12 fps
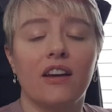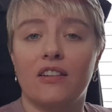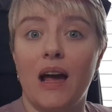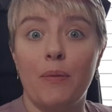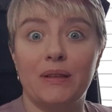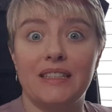
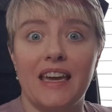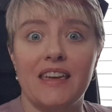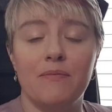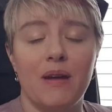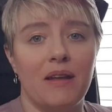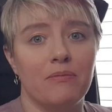grab a
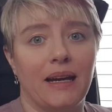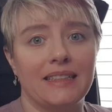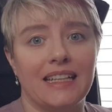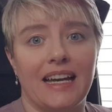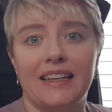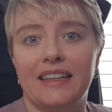time in my
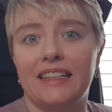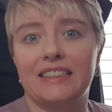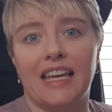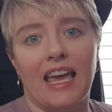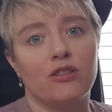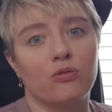diary,
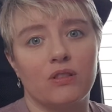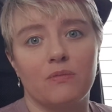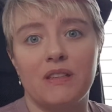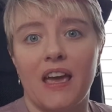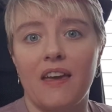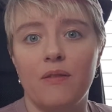schedule
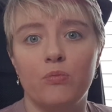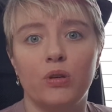some time.